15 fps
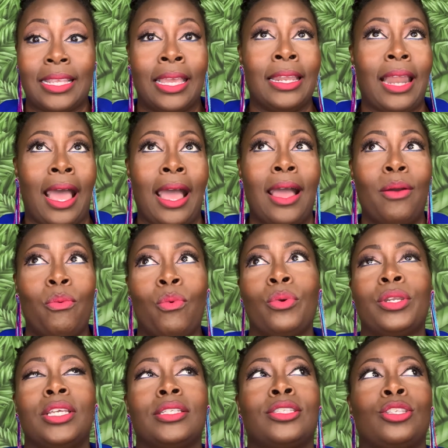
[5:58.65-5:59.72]
And I
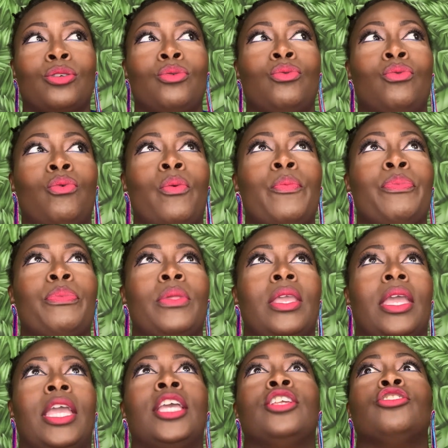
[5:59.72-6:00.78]
wanted to
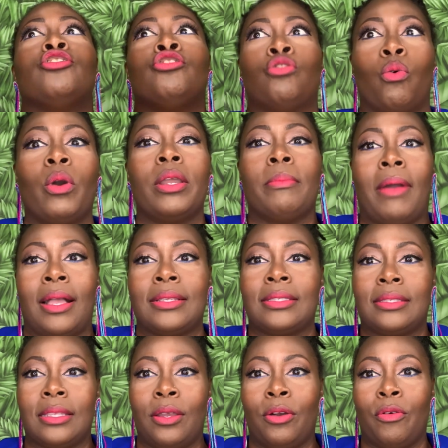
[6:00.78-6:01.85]
enjoy
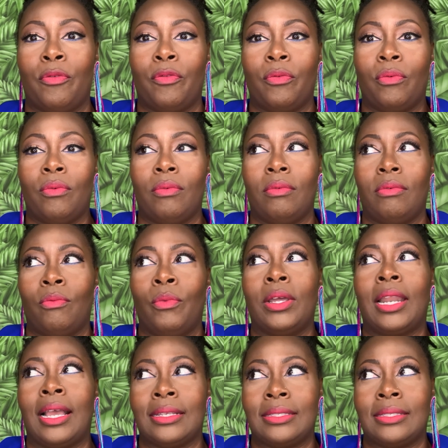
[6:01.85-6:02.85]
myself when I